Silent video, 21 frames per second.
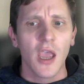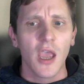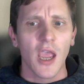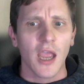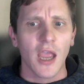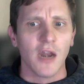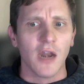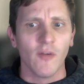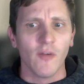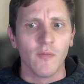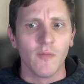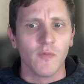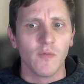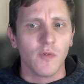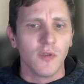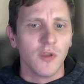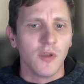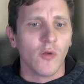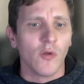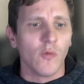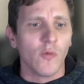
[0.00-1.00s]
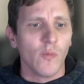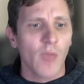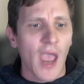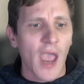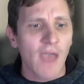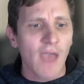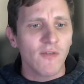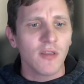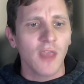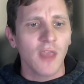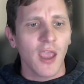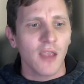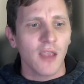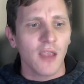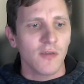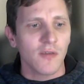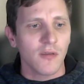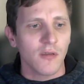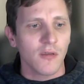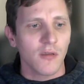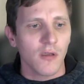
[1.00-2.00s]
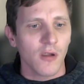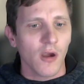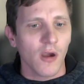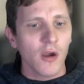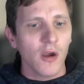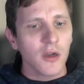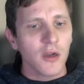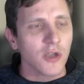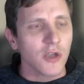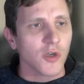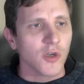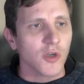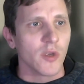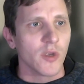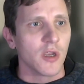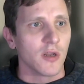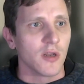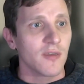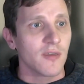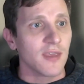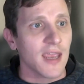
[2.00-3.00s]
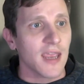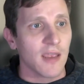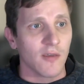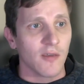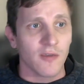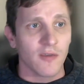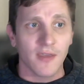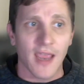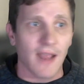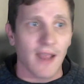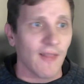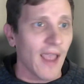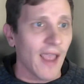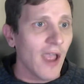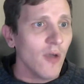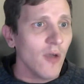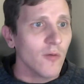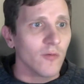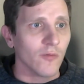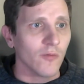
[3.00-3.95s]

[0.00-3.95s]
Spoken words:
And if I'm having that architecture where you can scale out,